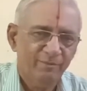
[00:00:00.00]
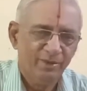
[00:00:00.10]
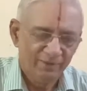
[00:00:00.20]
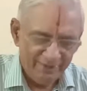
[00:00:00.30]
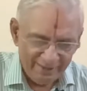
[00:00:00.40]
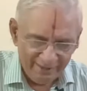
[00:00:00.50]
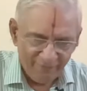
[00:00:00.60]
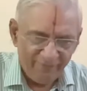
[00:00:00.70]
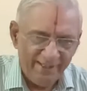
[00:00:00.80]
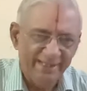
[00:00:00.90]
But within the
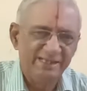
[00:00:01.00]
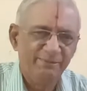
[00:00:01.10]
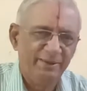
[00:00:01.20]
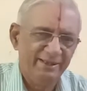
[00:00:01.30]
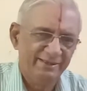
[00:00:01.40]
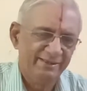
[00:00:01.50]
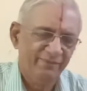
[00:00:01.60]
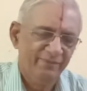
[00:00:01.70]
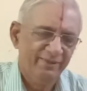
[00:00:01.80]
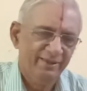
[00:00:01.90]
finite space,
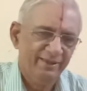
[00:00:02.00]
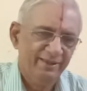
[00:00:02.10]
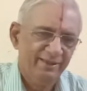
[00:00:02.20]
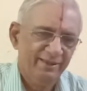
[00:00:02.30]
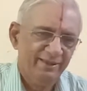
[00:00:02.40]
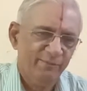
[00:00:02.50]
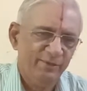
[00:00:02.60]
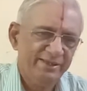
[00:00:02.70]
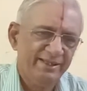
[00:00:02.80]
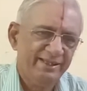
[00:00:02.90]
the
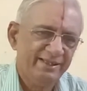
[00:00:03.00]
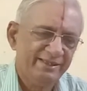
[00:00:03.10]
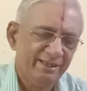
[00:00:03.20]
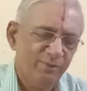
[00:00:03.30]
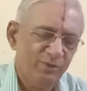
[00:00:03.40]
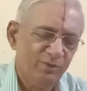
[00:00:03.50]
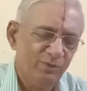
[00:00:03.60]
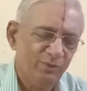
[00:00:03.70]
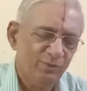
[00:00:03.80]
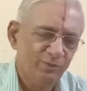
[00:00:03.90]
music is able
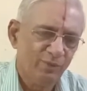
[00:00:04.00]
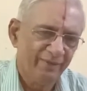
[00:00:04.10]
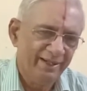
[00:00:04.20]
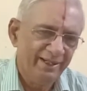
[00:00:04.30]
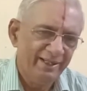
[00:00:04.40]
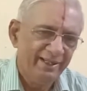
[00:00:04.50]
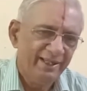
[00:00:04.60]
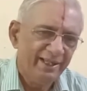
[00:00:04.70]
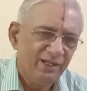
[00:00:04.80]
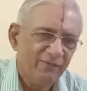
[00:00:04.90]
to provide
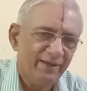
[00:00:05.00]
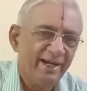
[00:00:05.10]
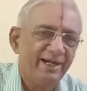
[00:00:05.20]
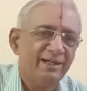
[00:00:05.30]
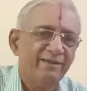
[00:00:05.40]
infinite